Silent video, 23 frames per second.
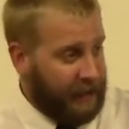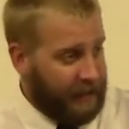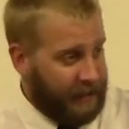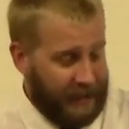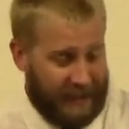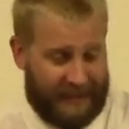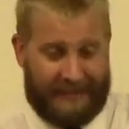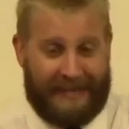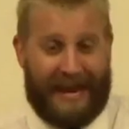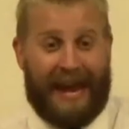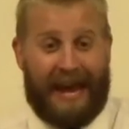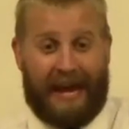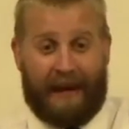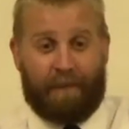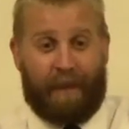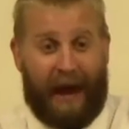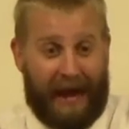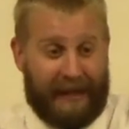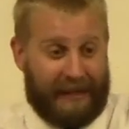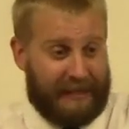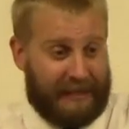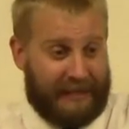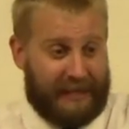the sand
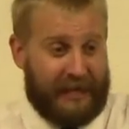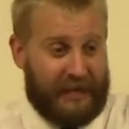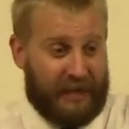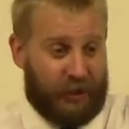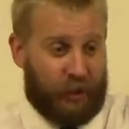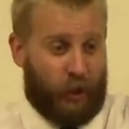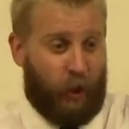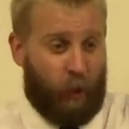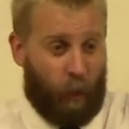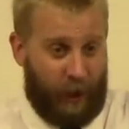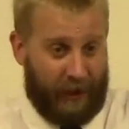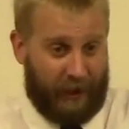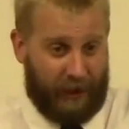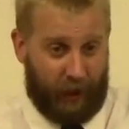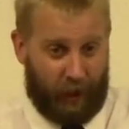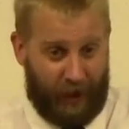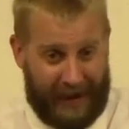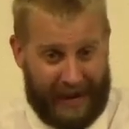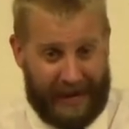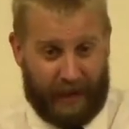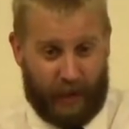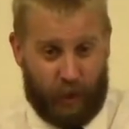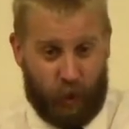by the seashore when their
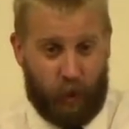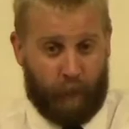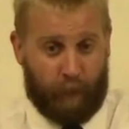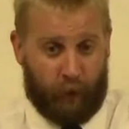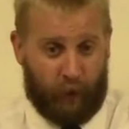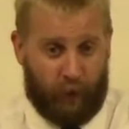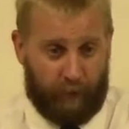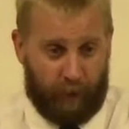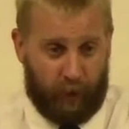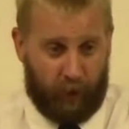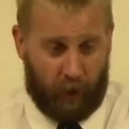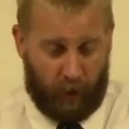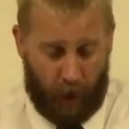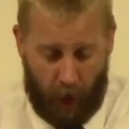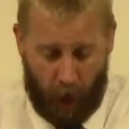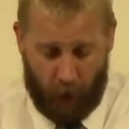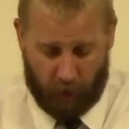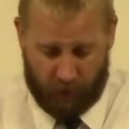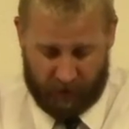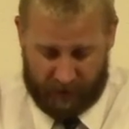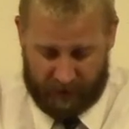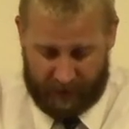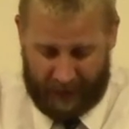innumerable
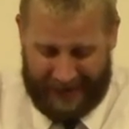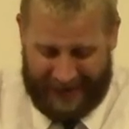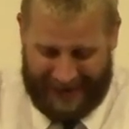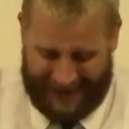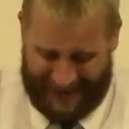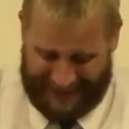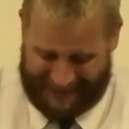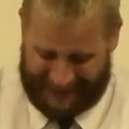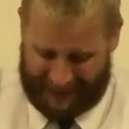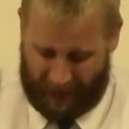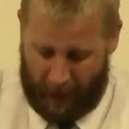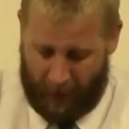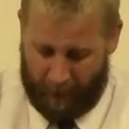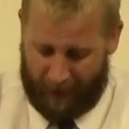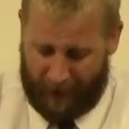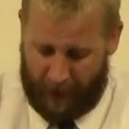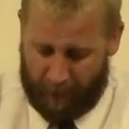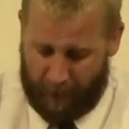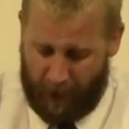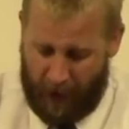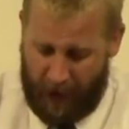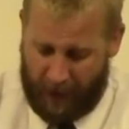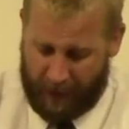host is coming
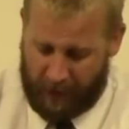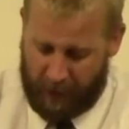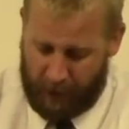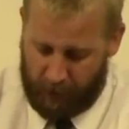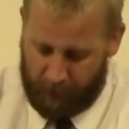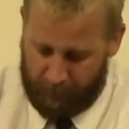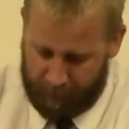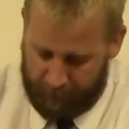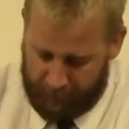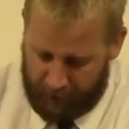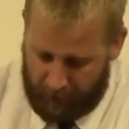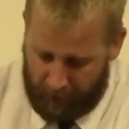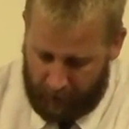upon you.